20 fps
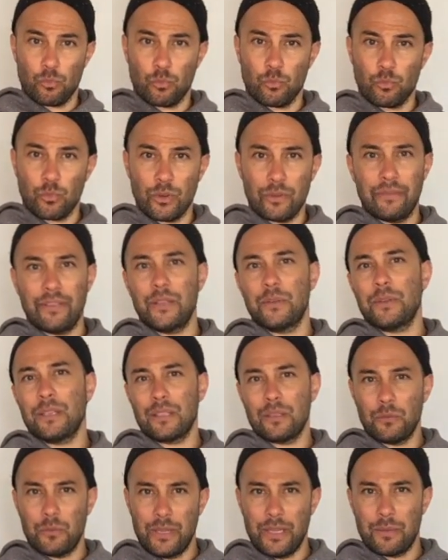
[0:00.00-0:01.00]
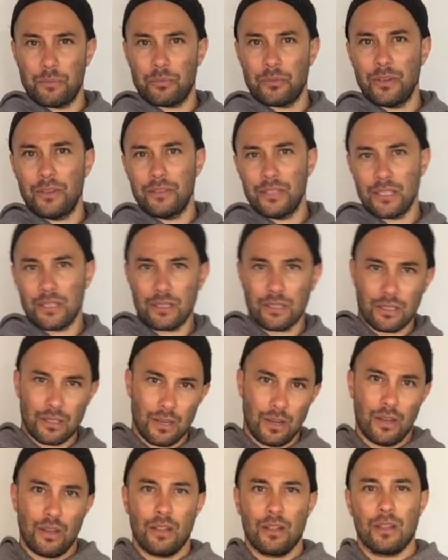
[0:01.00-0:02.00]
reviewing the week
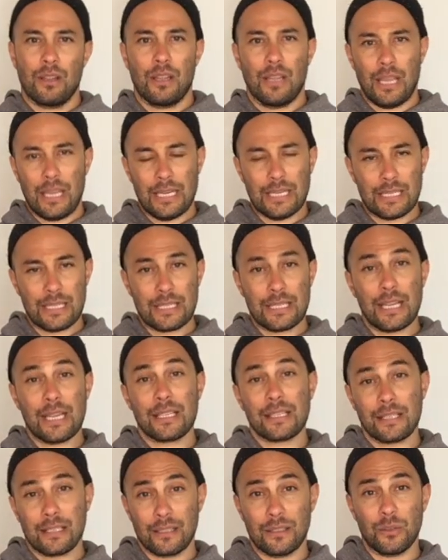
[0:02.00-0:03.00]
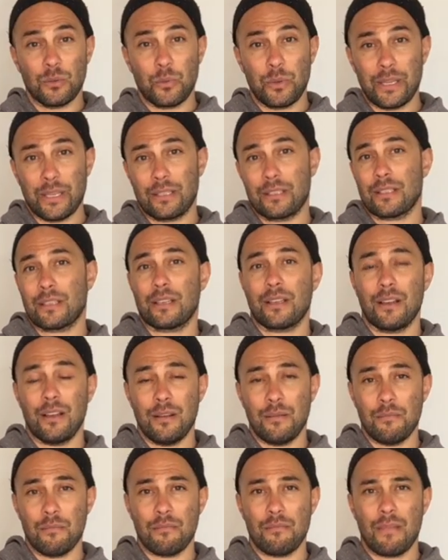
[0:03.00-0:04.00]
previous and assessing the week to
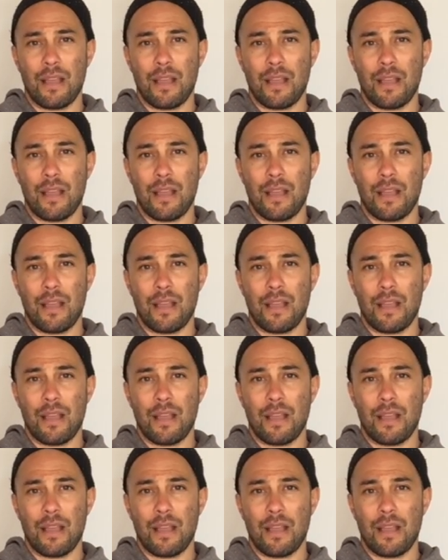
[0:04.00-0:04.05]
come.